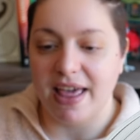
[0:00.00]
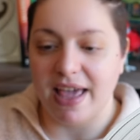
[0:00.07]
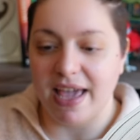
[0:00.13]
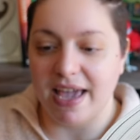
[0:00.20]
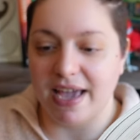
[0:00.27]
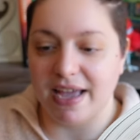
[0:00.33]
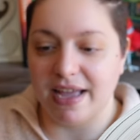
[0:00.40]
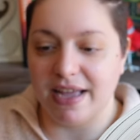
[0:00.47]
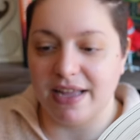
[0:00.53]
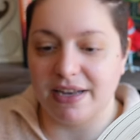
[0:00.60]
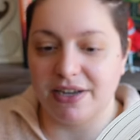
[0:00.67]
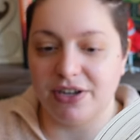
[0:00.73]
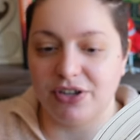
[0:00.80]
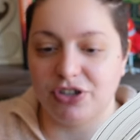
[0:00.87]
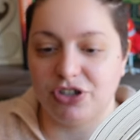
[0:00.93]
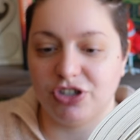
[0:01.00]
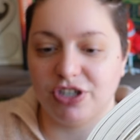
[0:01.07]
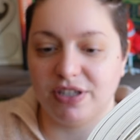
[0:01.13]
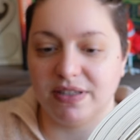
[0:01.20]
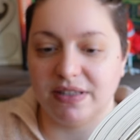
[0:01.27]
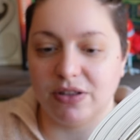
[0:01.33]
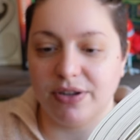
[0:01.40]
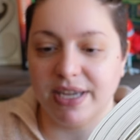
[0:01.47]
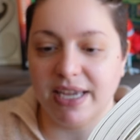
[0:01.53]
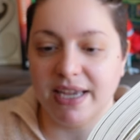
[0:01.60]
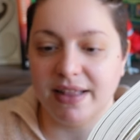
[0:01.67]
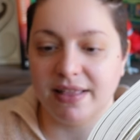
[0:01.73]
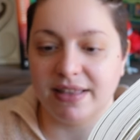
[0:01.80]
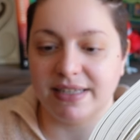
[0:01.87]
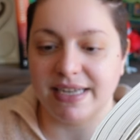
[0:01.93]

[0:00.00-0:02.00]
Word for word: And she's looking at the